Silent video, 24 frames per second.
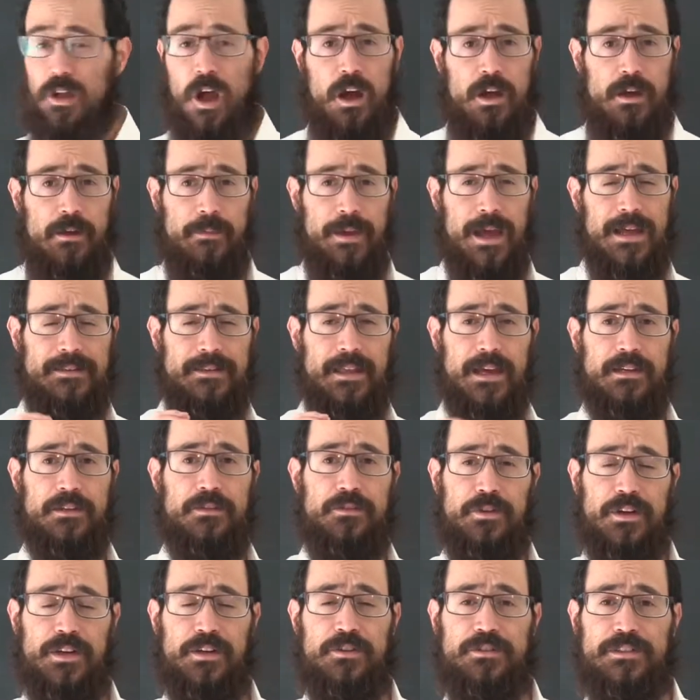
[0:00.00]
talk about that in
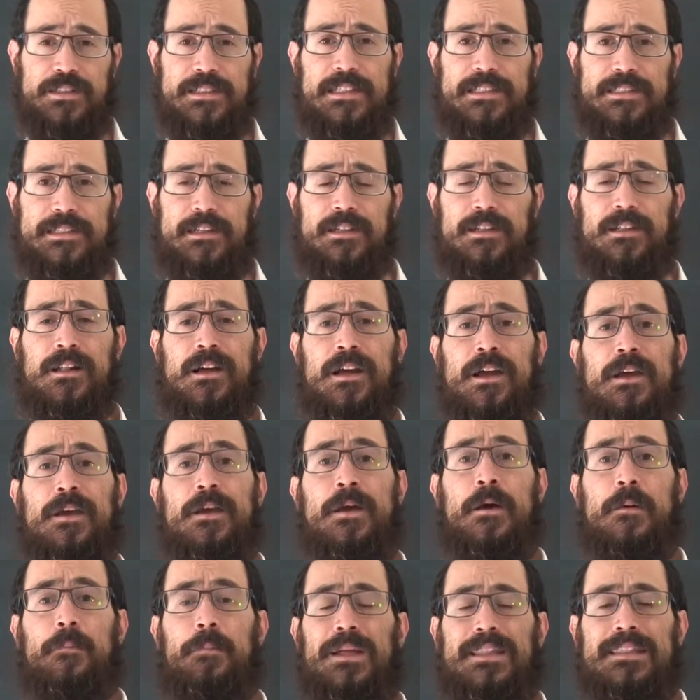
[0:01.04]
greater detail.
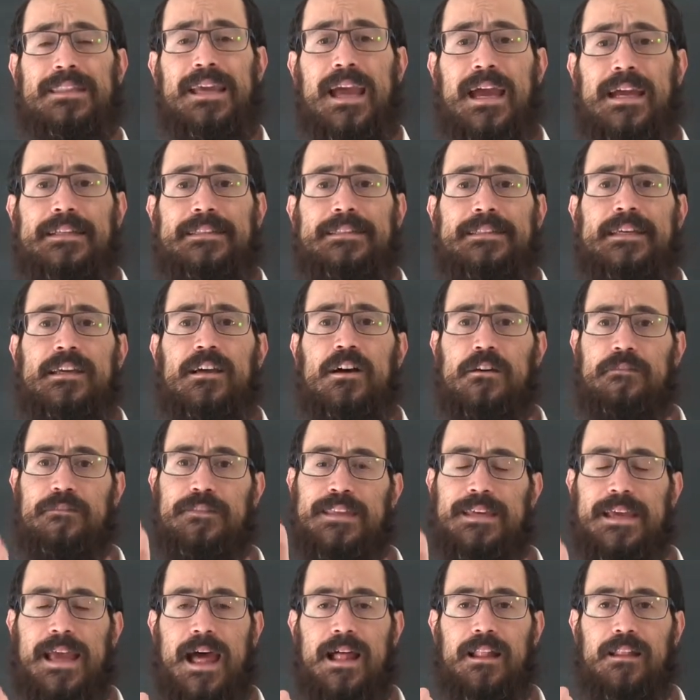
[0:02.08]
But the idea of
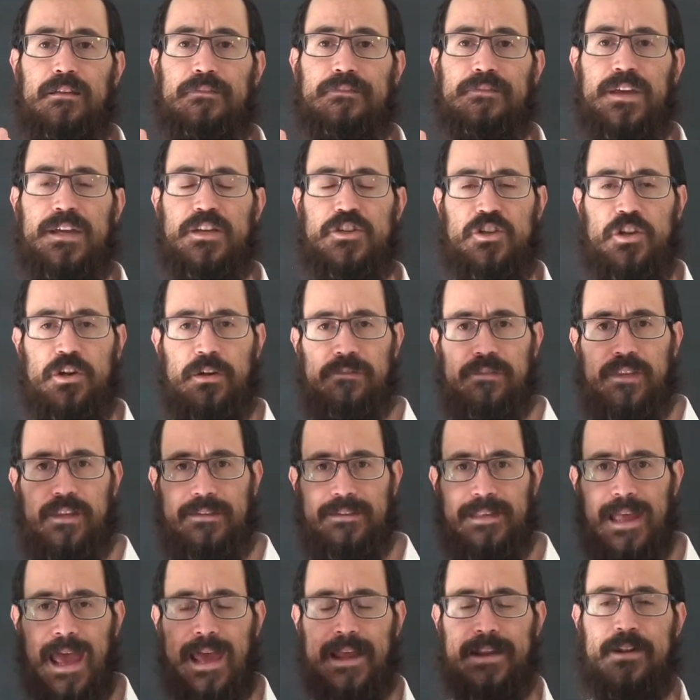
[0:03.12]
the elevation of the
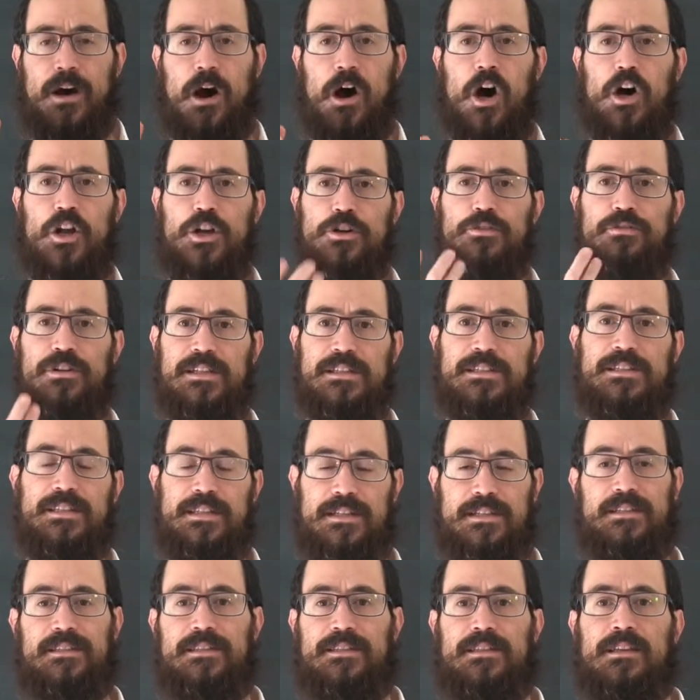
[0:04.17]
10
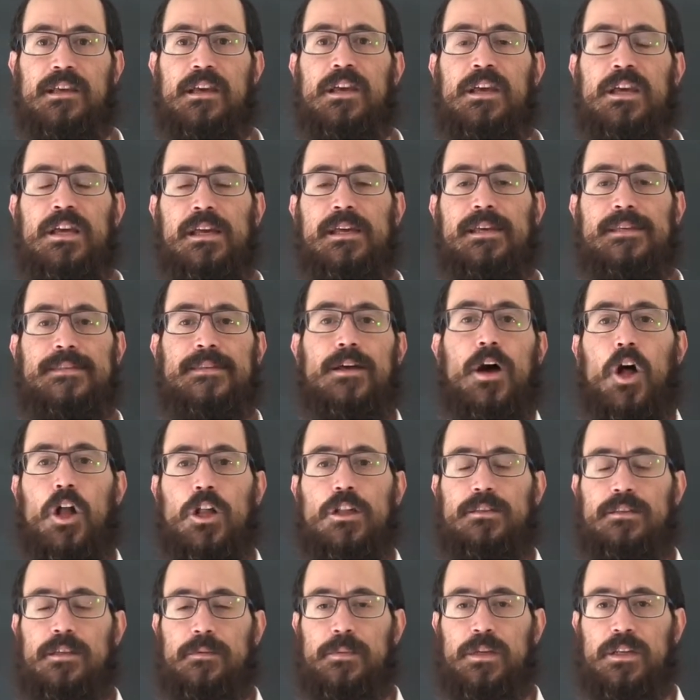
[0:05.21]
utterances is
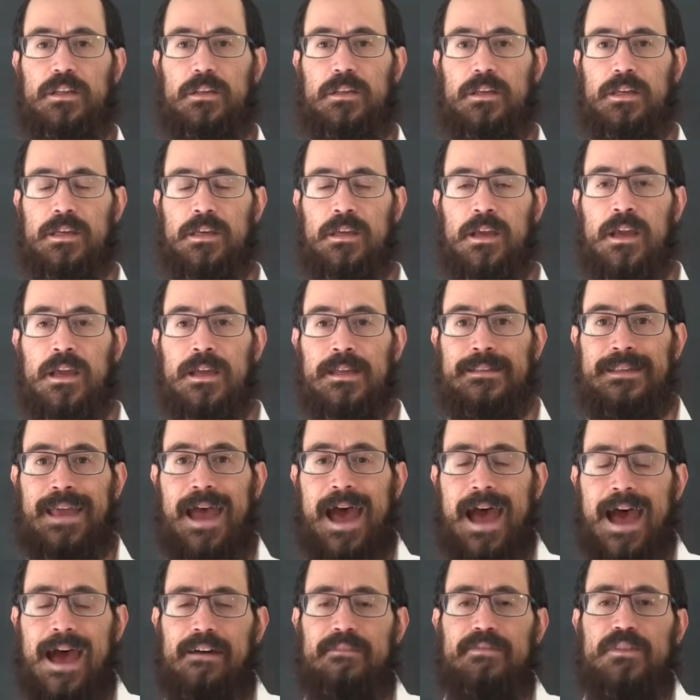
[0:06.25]
ultimately to
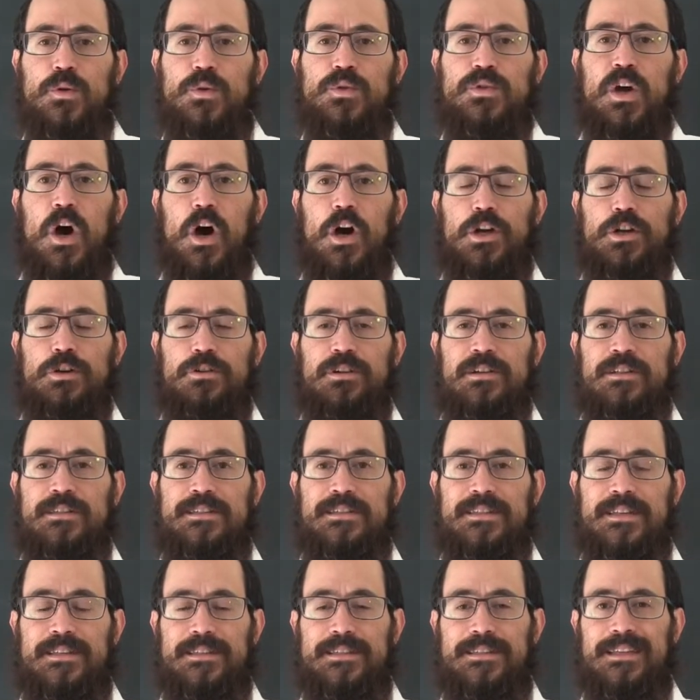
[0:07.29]
have those
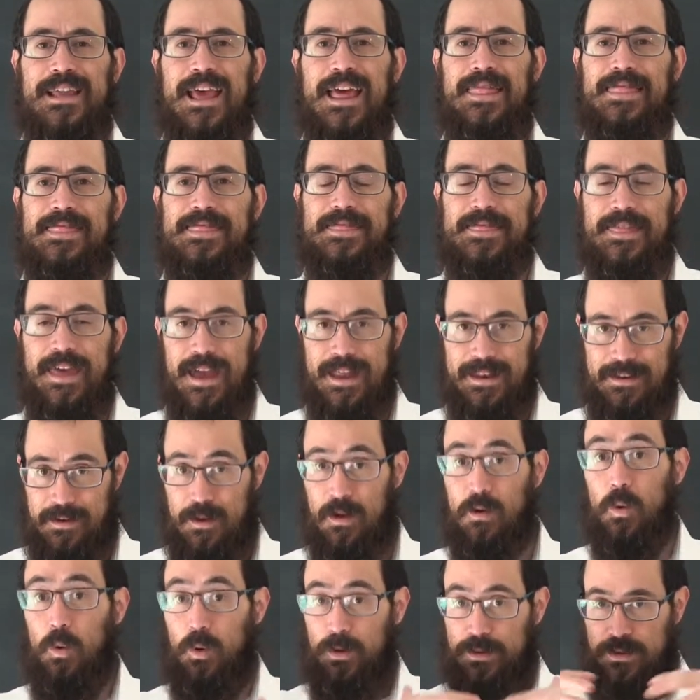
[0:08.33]
utterances
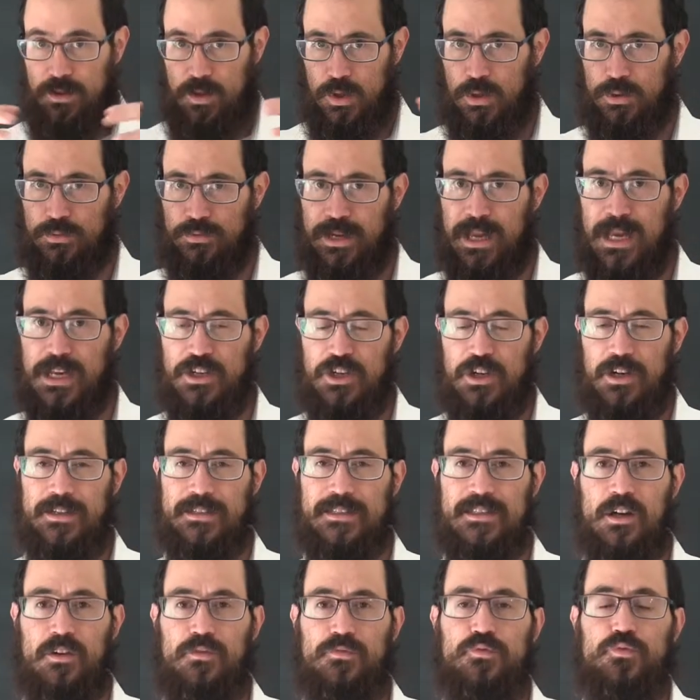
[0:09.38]
then, or the creation
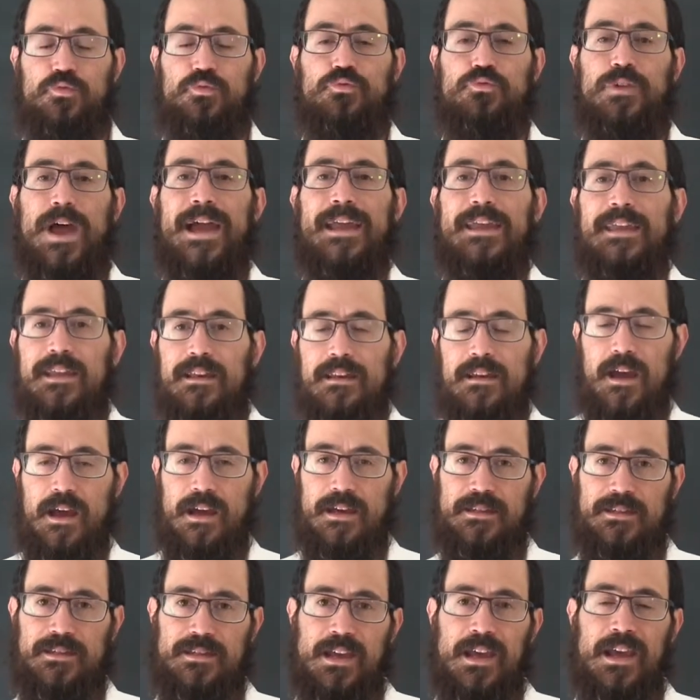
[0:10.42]
itself,
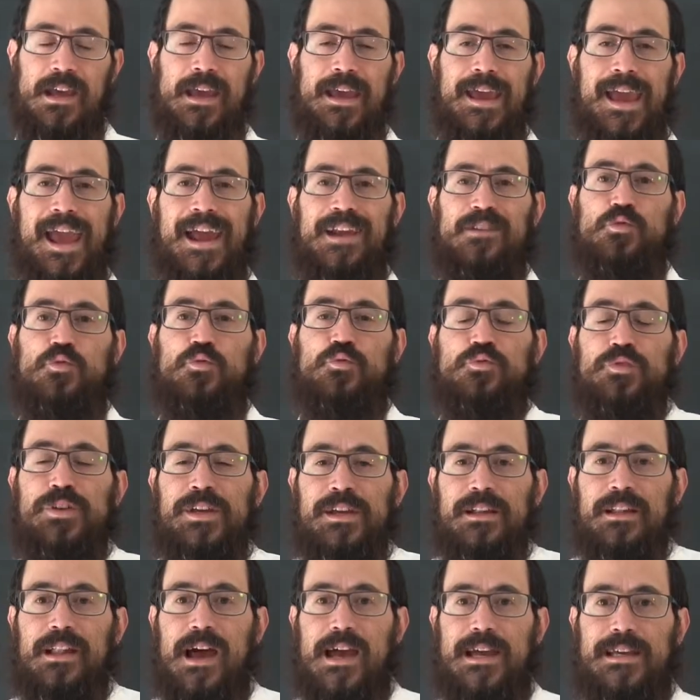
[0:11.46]
recognize and
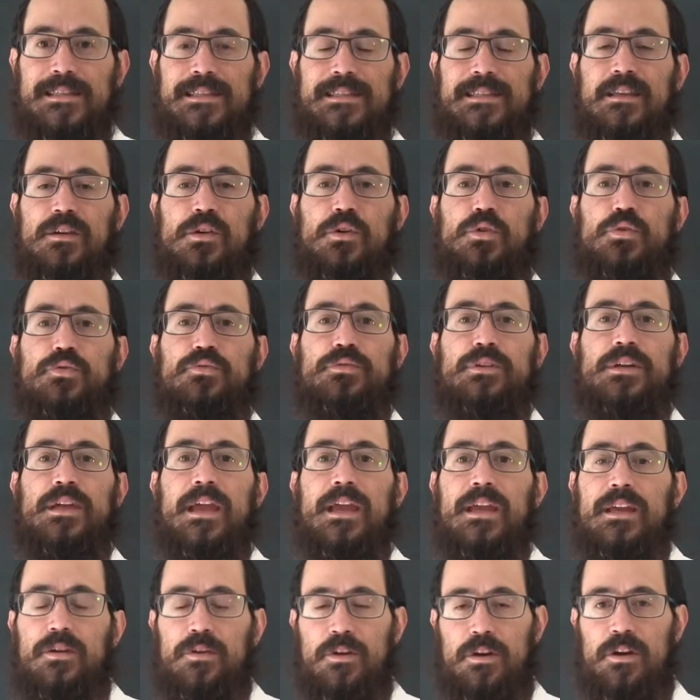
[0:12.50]
realize the
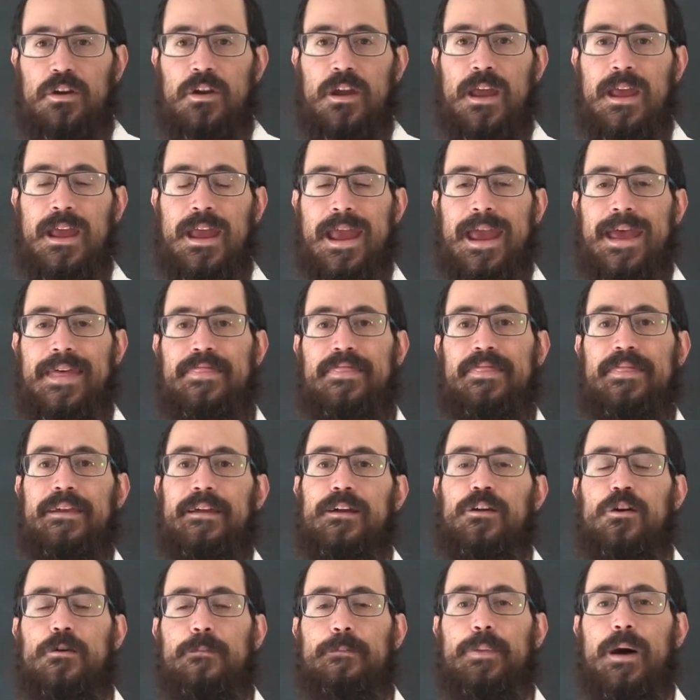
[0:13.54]
Creator, and
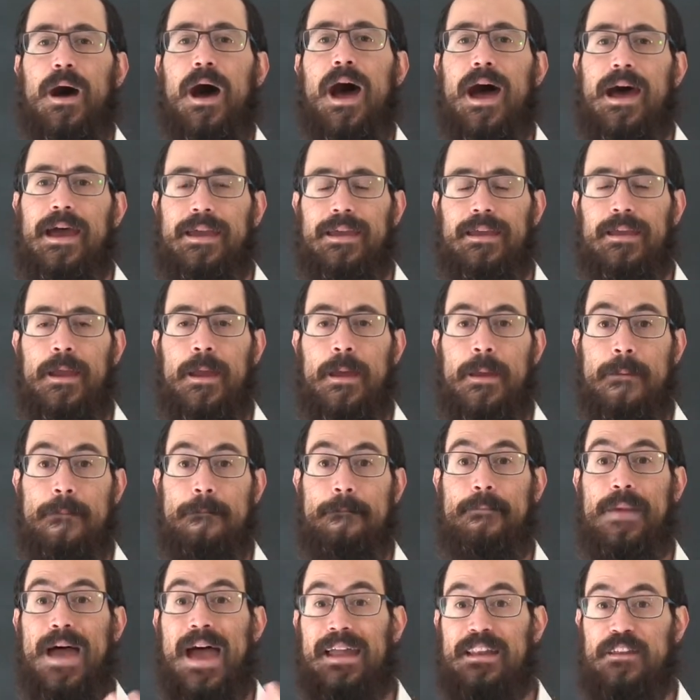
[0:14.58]
thereby
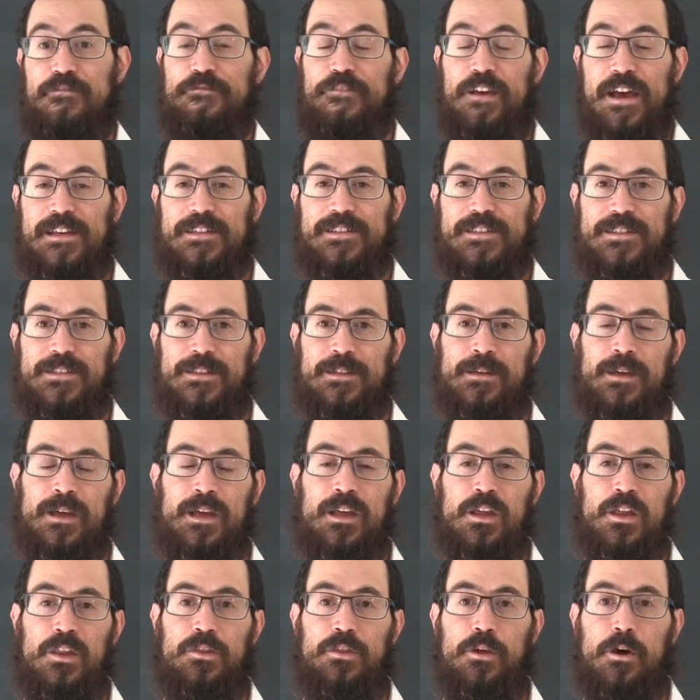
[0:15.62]
manifest
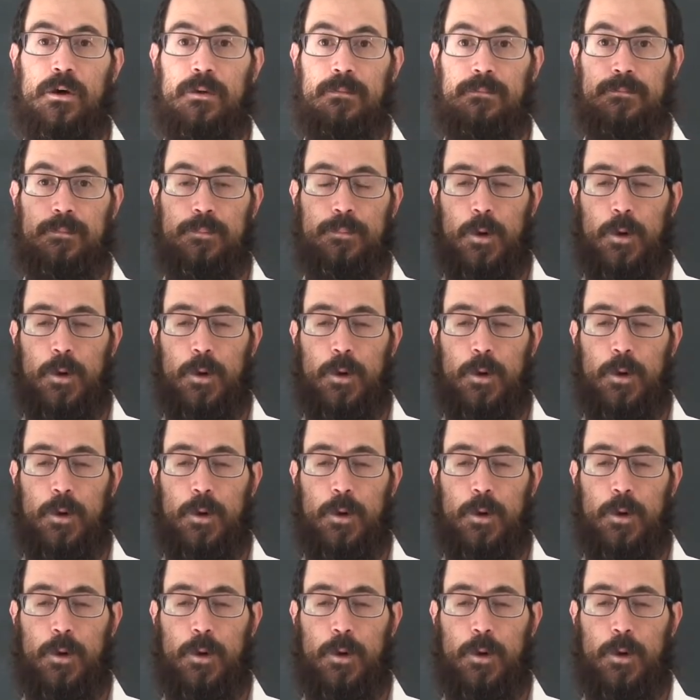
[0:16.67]
the